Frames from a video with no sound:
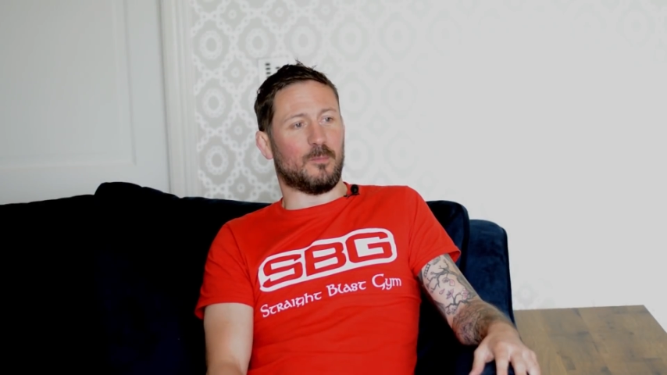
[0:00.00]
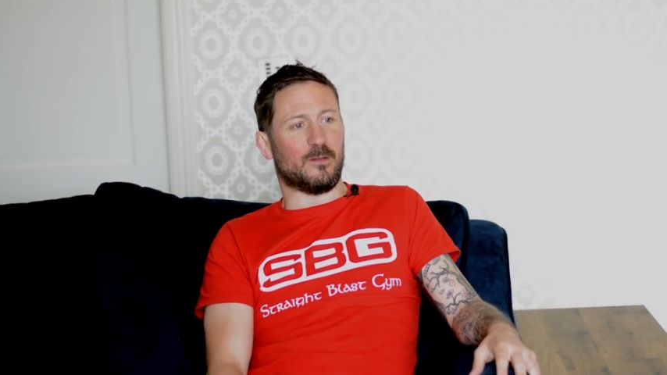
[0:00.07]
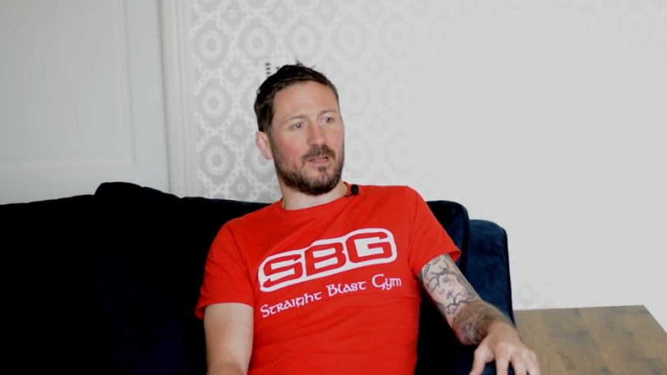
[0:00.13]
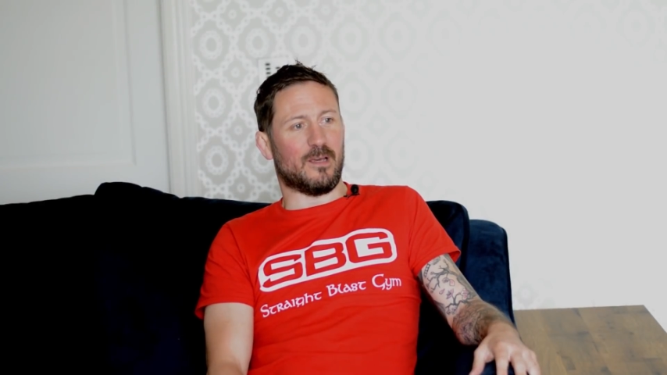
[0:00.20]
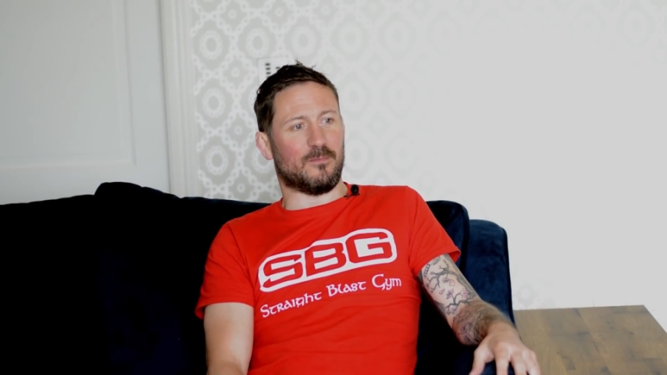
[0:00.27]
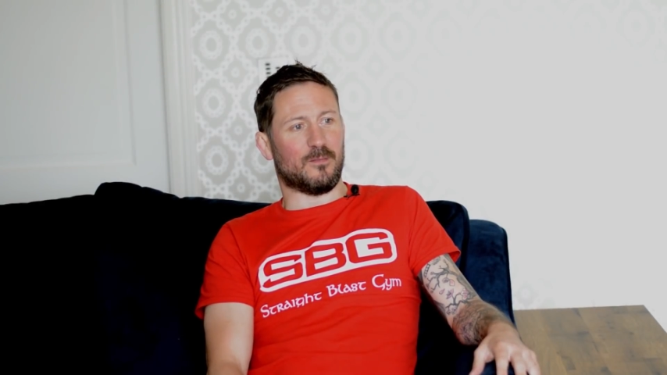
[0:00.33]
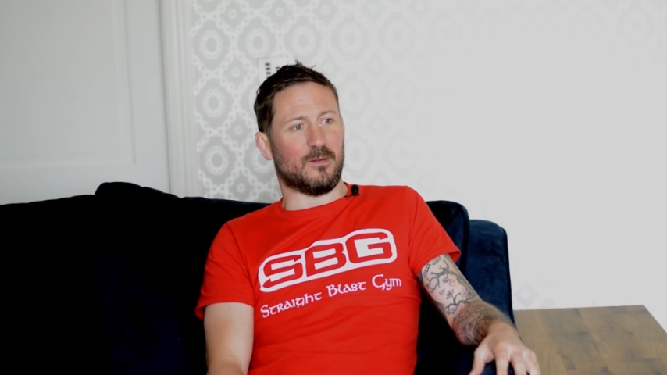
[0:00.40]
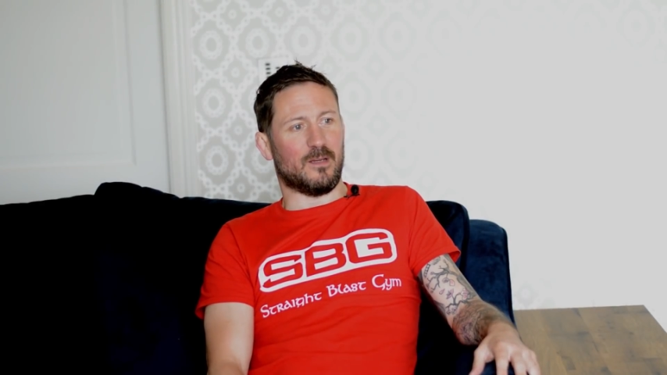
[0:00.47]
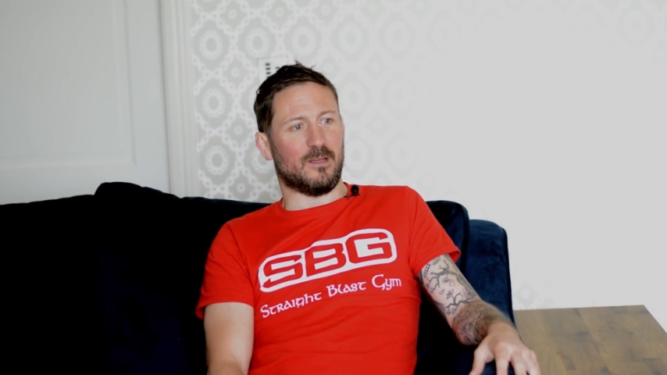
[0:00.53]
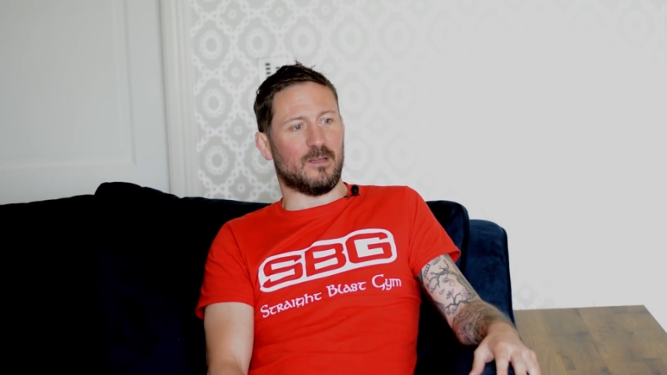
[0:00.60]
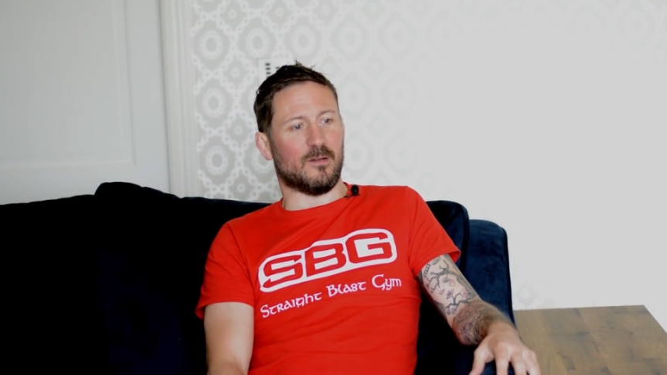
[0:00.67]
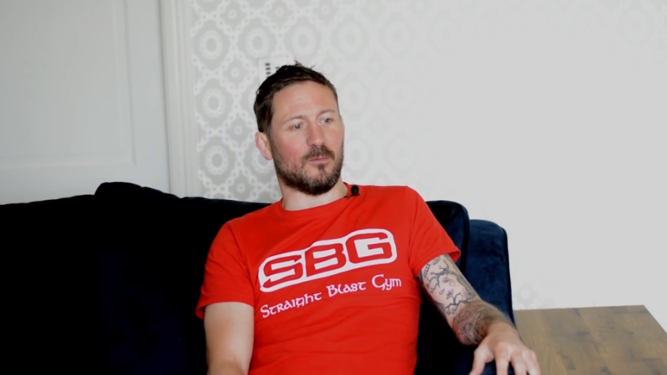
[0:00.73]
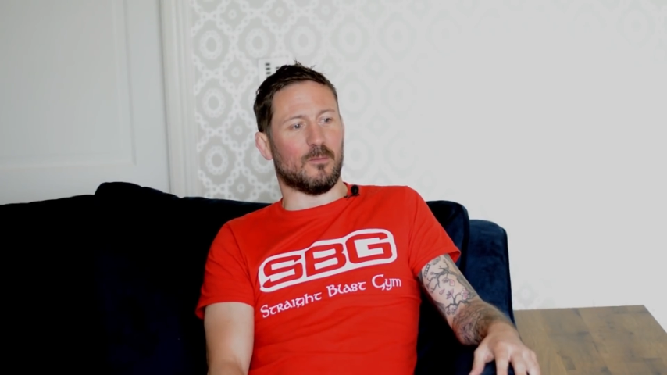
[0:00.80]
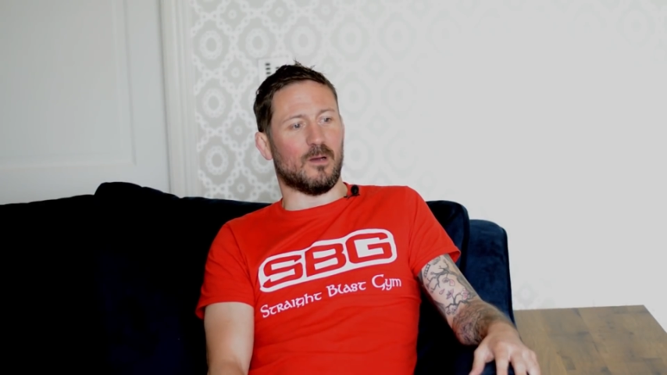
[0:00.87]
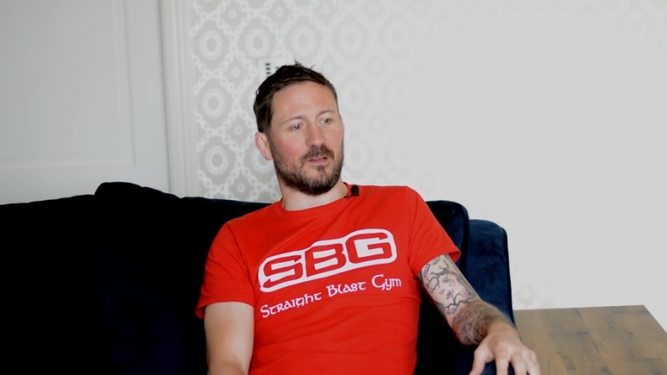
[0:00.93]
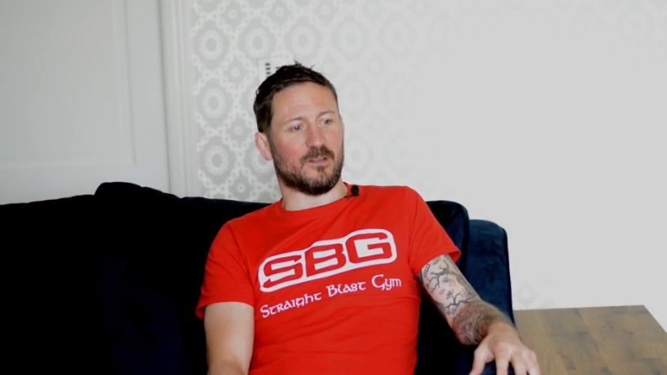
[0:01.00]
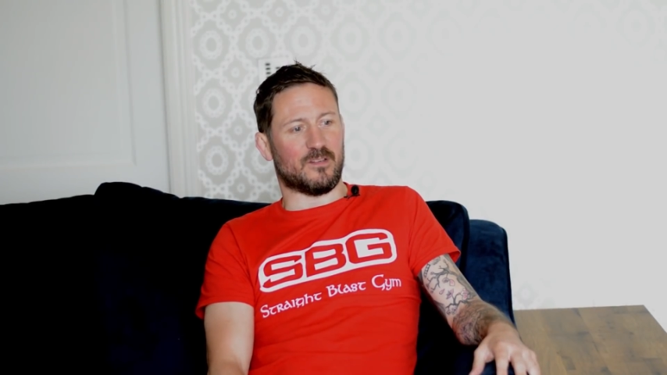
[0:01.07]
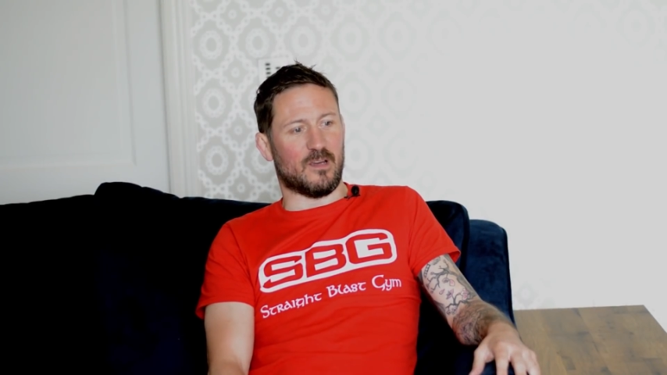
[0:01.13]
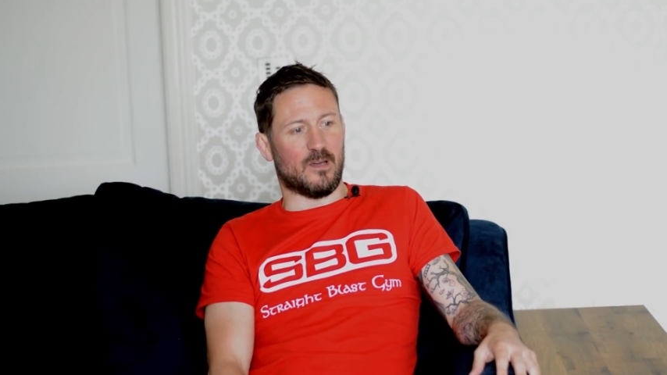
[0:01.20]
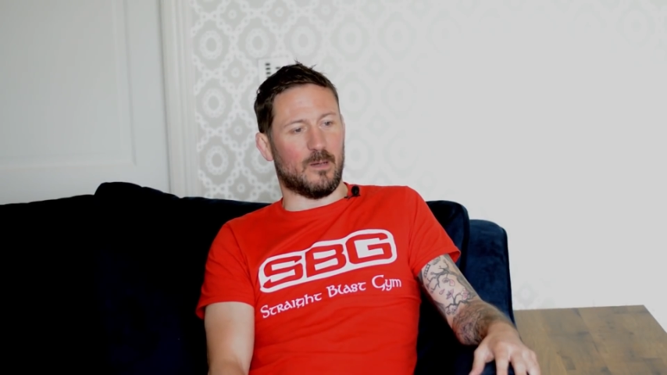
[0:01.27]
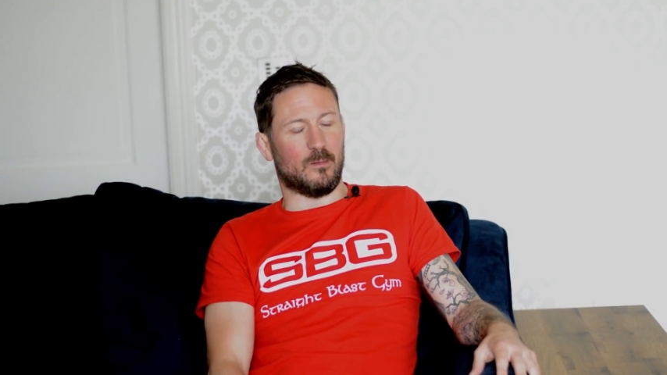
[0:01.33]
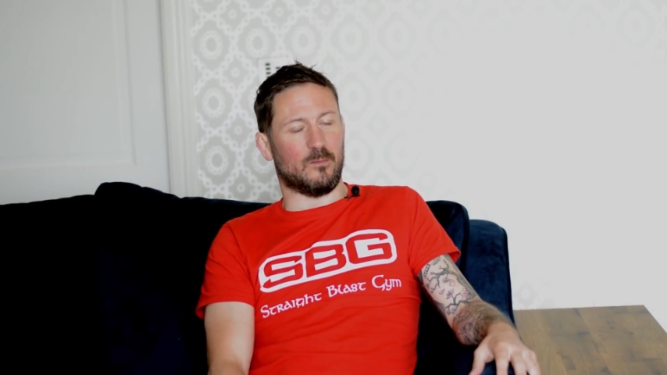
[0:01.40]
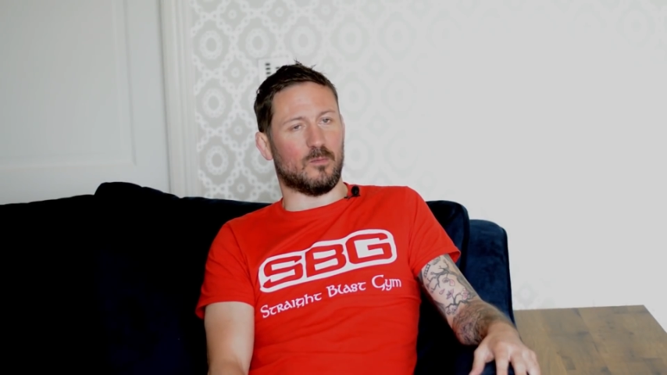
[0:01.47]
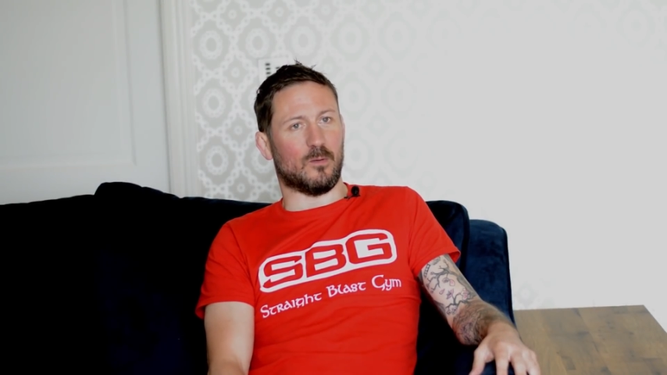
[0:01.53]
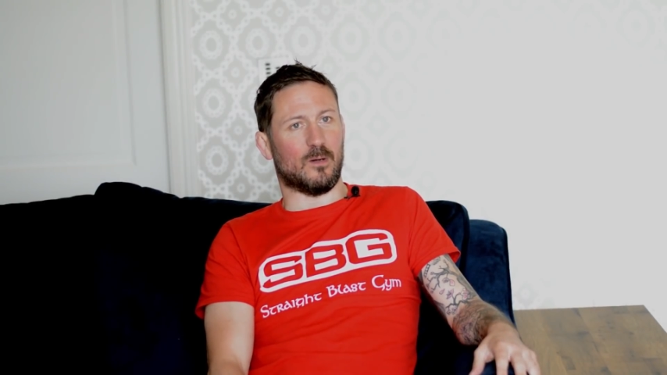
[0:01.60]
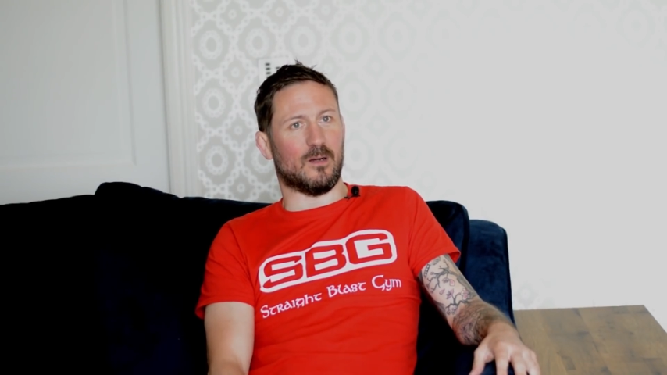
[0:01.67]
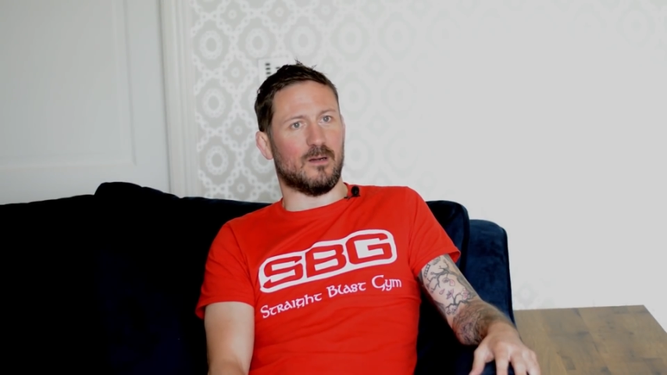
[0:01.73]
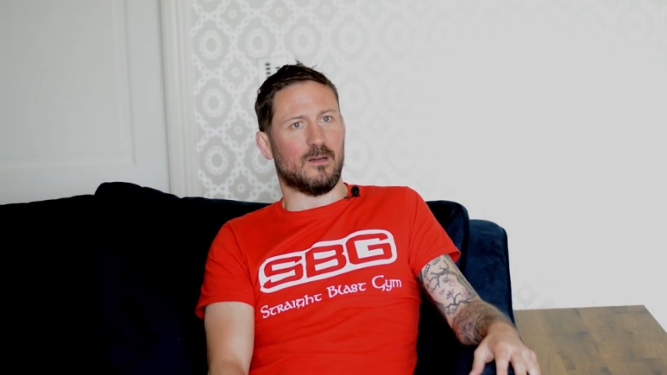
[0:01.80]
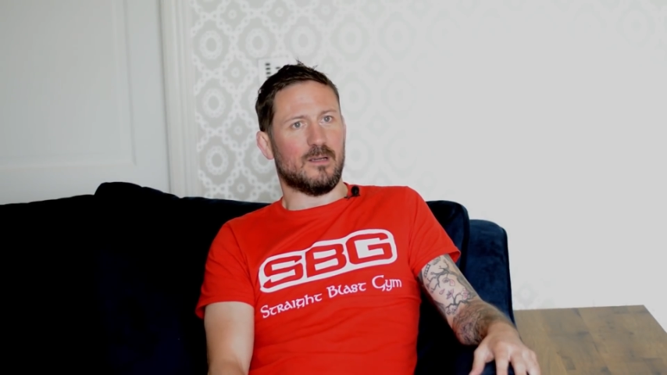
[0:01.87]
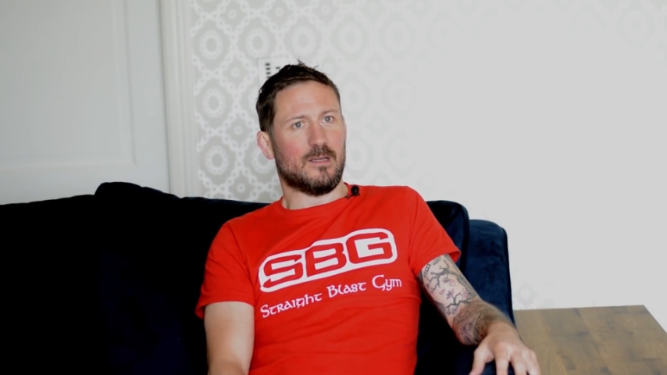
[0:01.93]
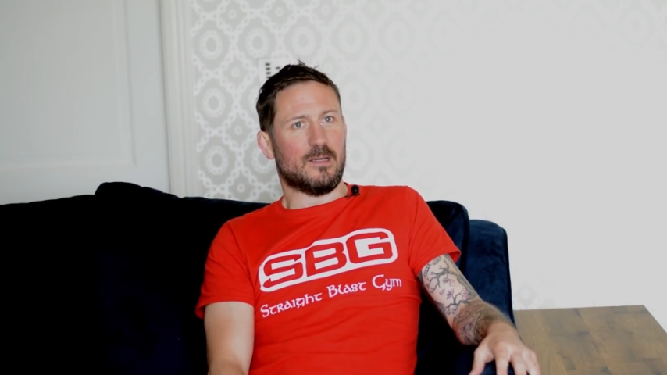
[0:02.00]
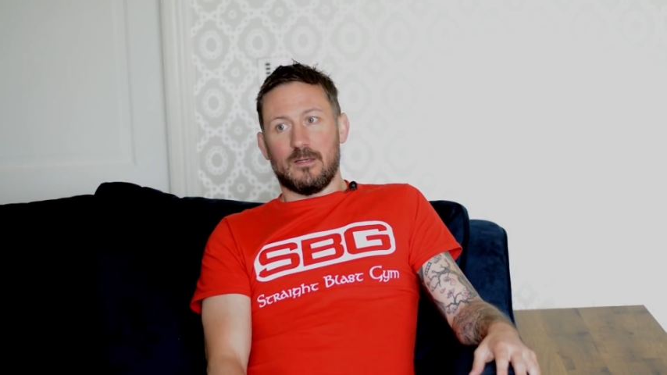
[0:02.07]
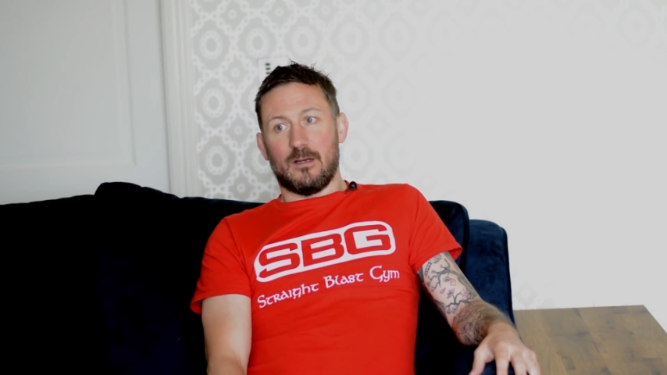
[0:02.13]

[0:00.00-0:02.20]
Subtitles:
but definitely there was times where